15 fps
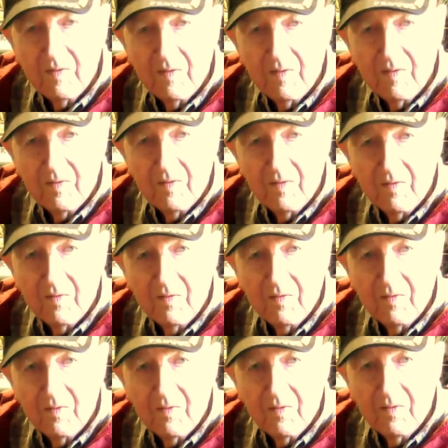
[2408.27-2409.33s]
start
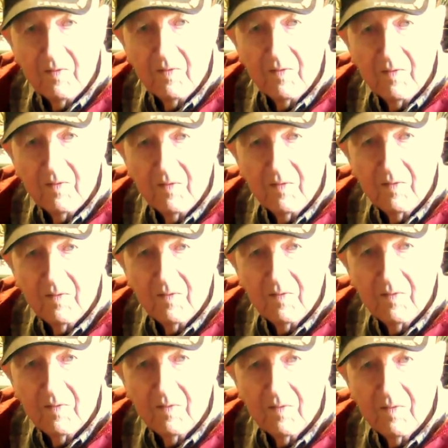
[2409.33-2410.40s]
firing on a
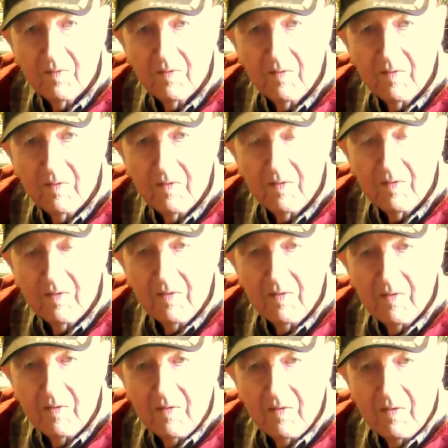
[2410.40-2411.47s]
canvas airplane, isn't it?
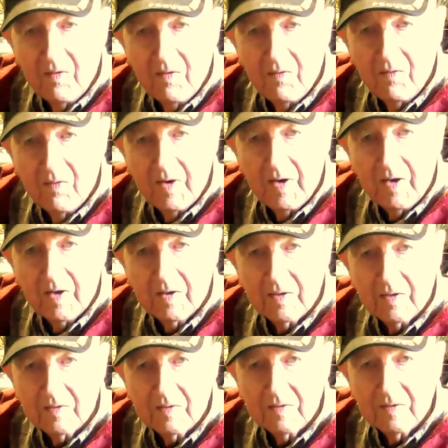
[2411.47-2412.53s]
And
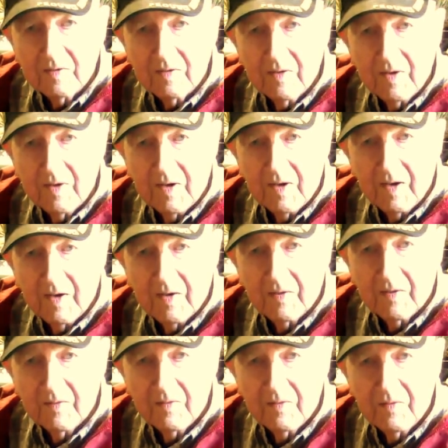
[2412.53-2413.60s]
well, uh,
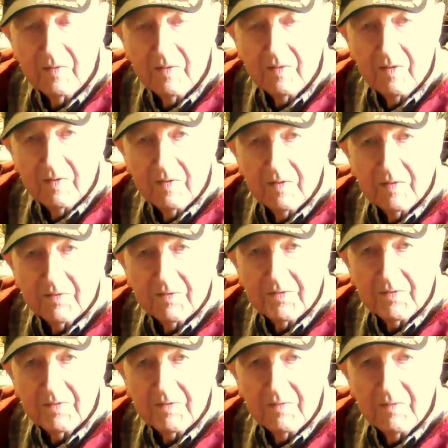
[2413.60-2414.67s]

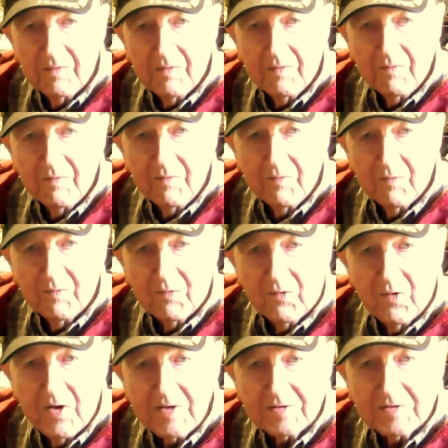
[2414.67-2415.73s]
the
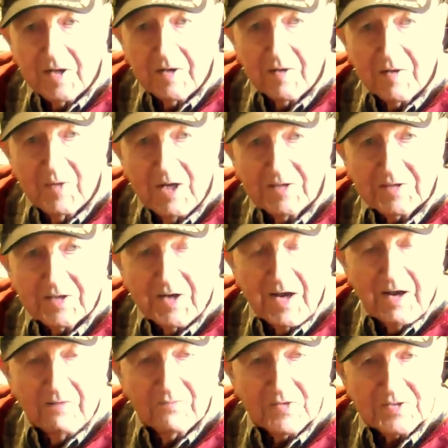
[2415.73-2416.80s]
great thing about the
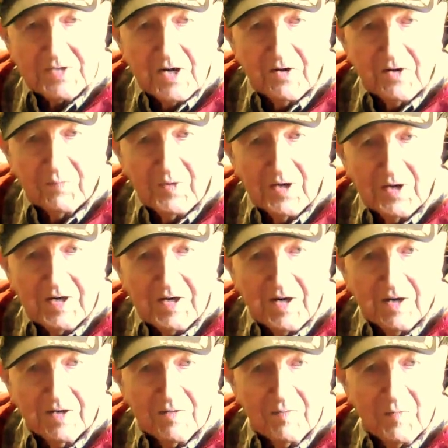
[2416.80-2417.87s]
canvas airplane
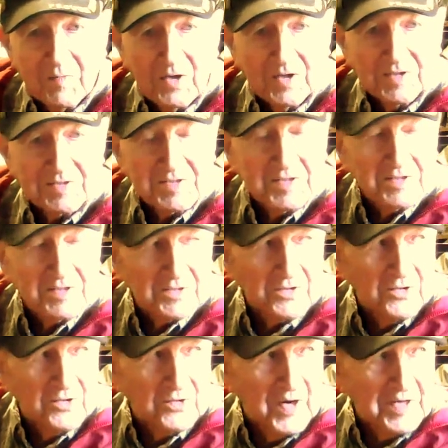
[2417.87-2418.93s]
are the bullets just
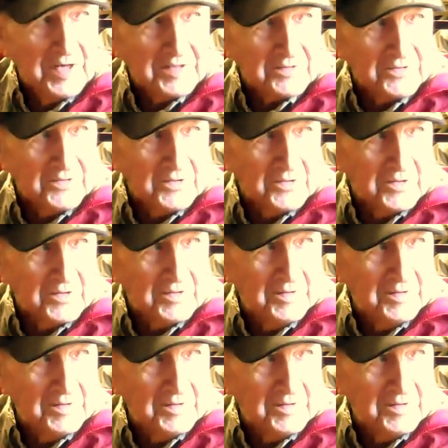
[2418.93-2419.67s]
go right through.